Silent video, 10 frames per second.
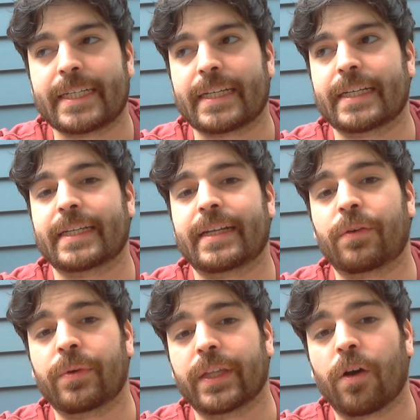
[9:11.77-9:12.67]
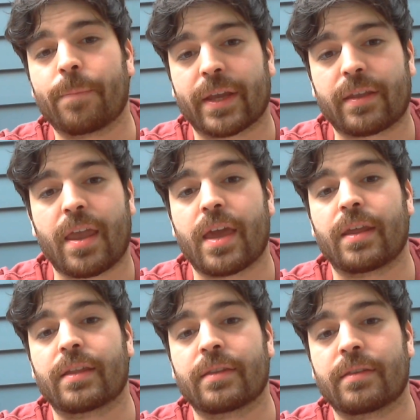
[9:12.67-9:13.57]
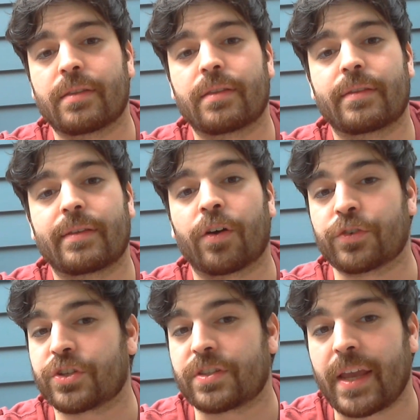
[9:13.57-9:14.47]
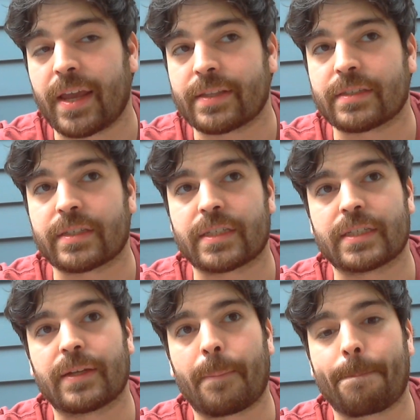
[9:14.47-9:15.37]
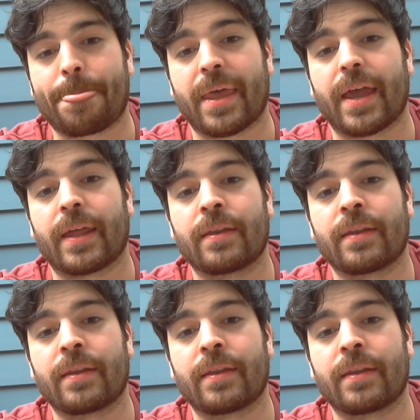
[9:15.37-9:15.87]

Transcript: And I really hope that Canon understands that